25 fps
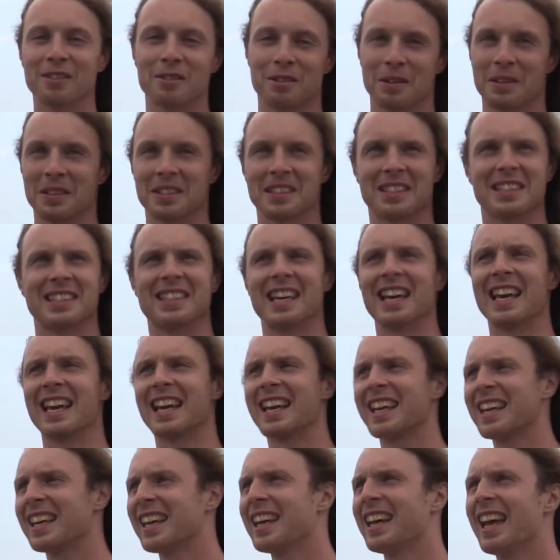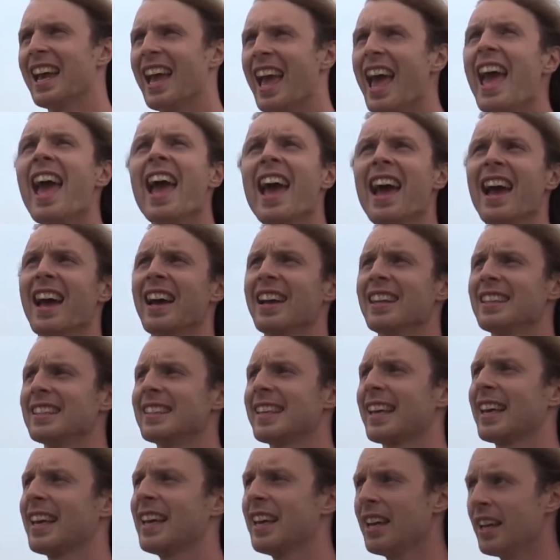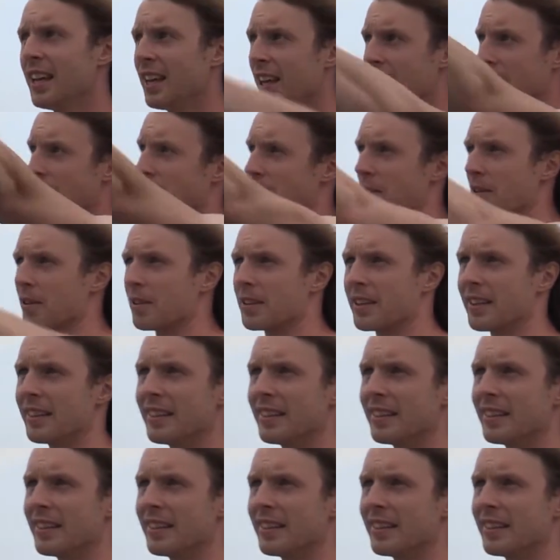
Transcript: during the day, and if we look